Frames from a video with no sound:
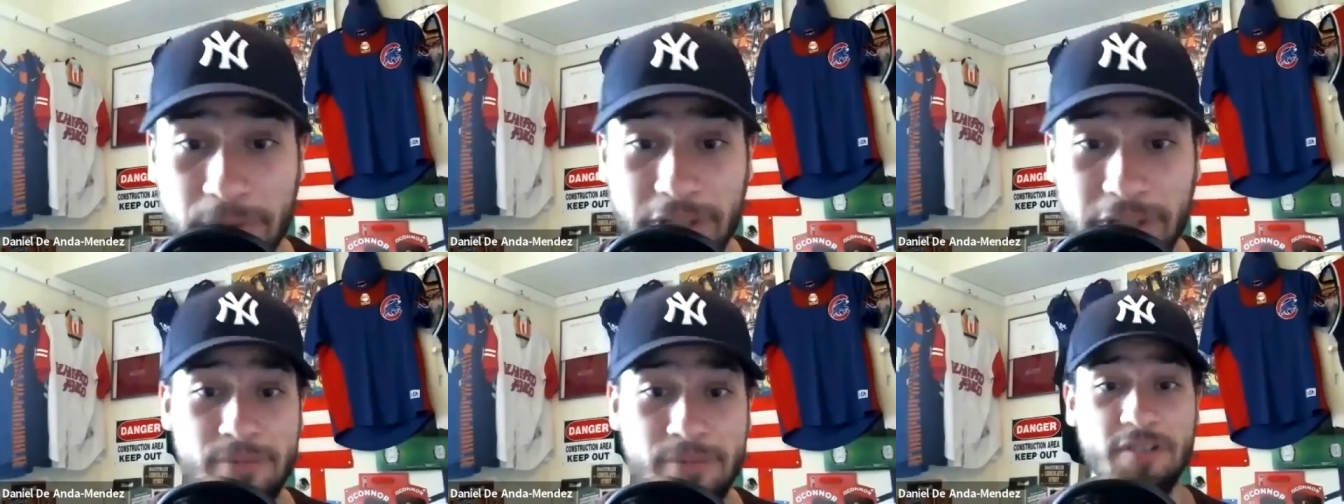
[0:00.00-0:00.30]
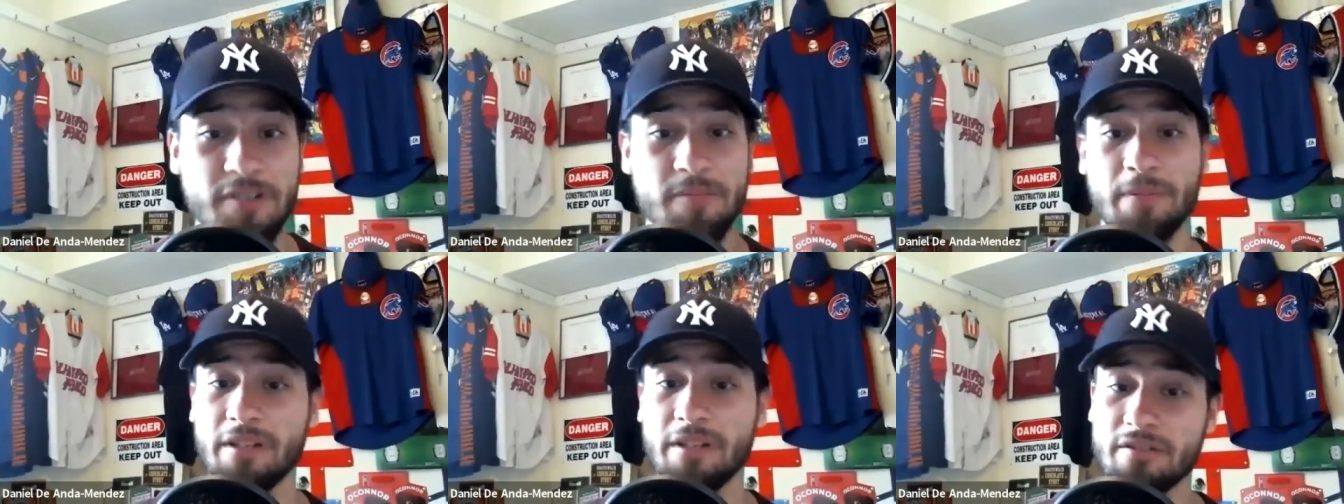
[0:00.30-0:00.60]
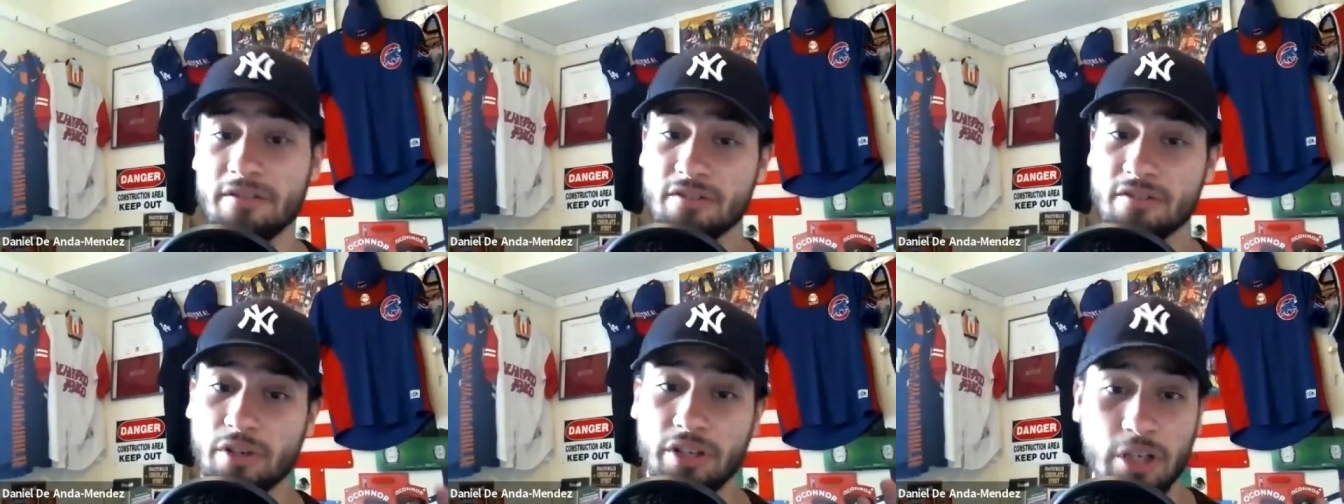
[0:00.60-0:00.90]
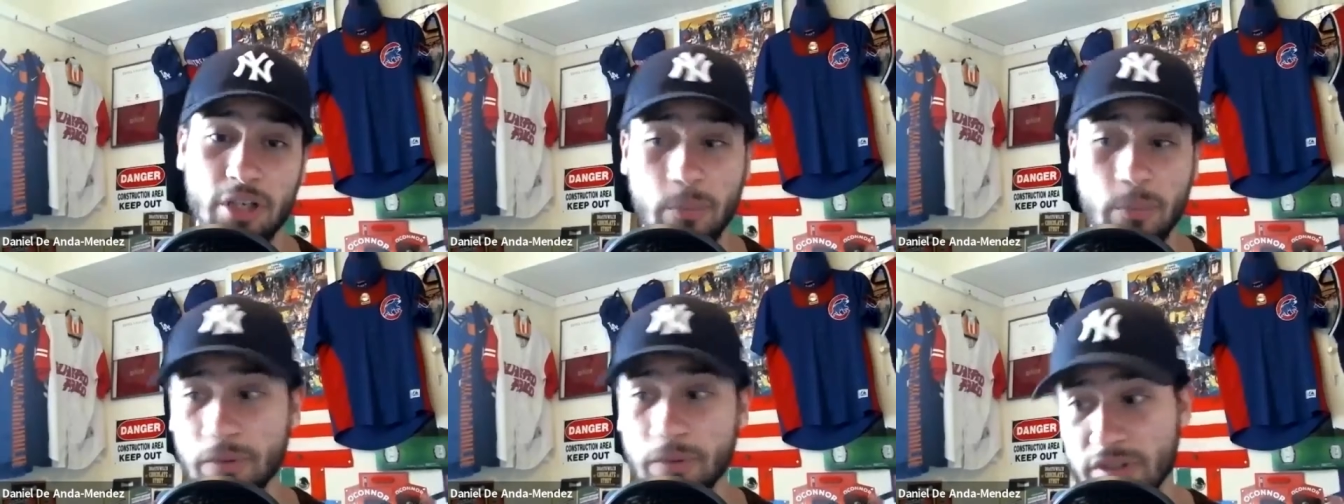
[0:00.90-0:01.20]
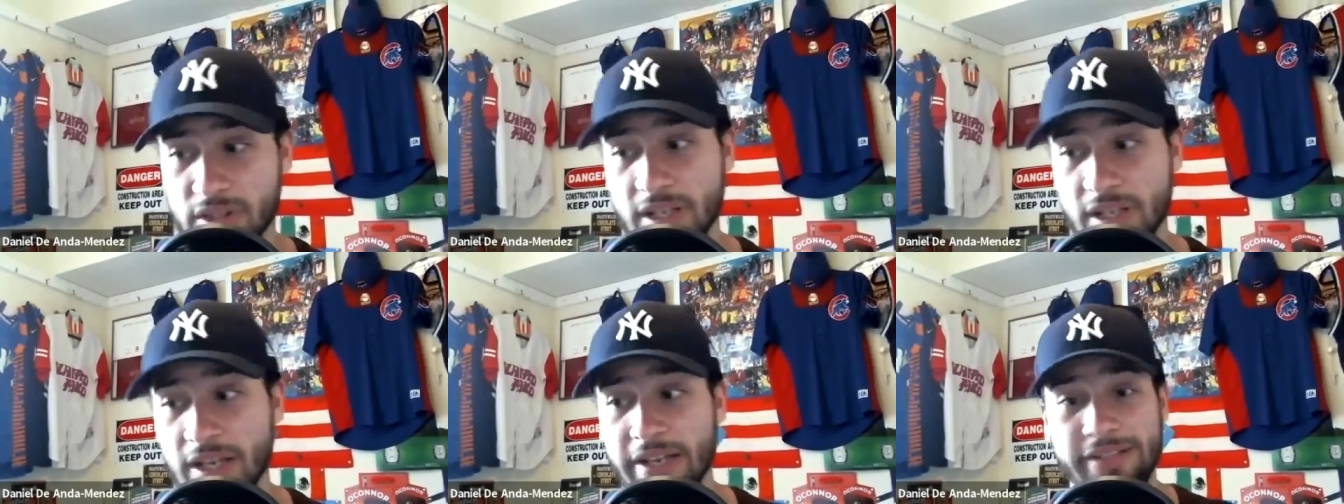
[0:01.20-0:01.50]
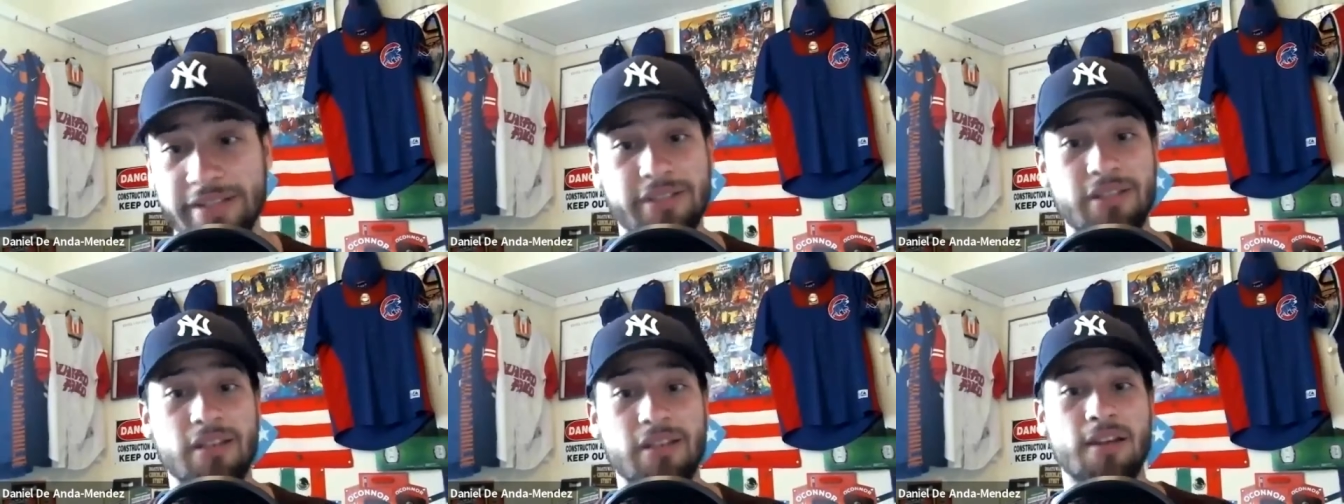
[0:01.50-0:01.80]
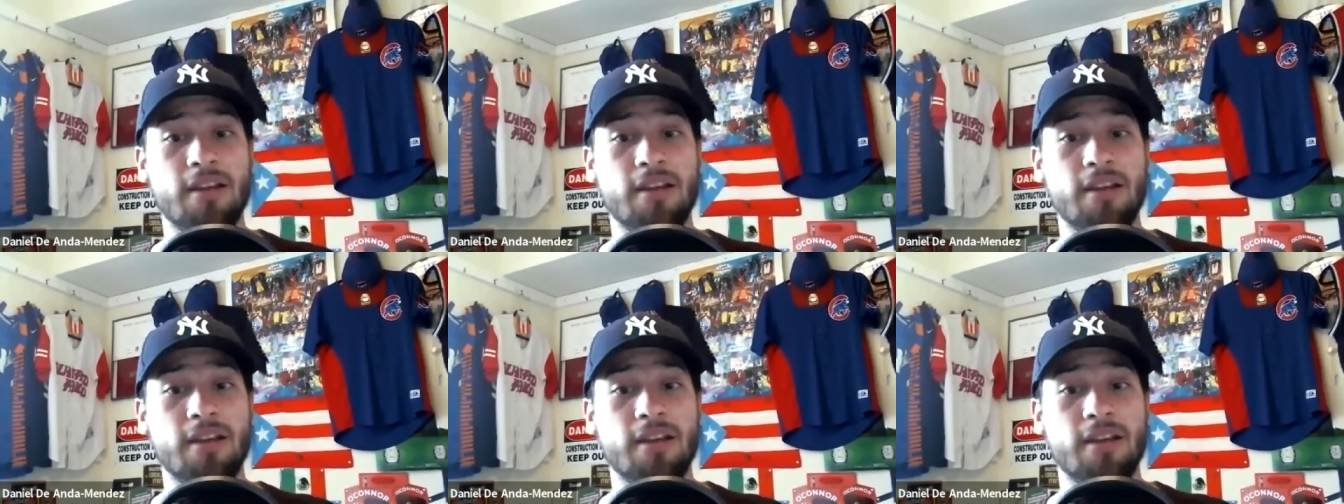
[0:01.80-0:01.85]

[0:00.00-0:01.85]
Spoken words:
but I'm just being straight up with you guys.